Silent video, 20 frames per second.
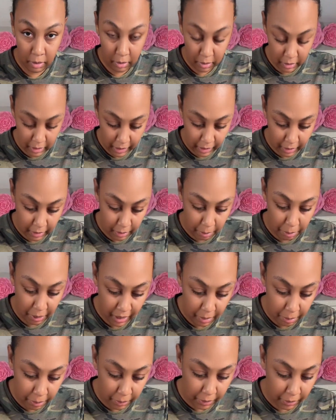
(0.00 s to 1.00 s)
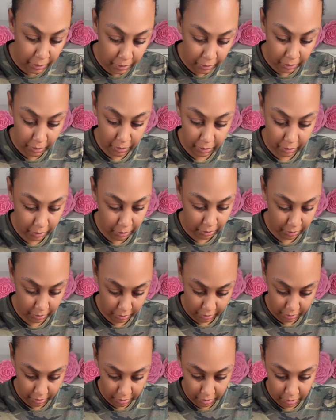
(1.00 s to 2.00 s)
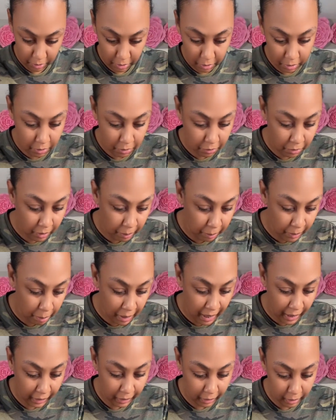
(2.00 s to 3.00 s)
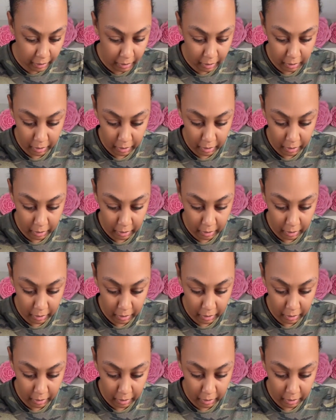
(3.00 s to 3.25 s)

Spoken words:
taking the paper from the backing,